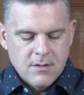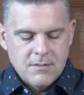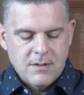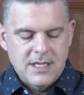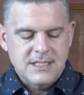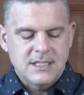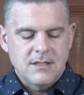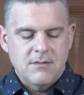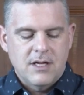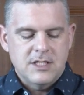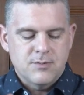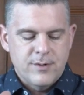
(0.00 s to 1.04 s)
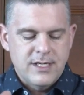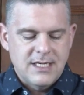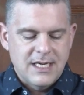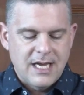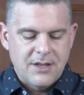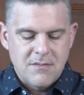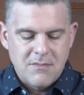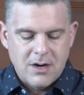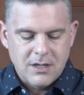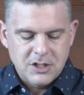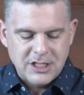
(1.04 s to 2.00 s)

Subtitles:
listen, let's read together. Mark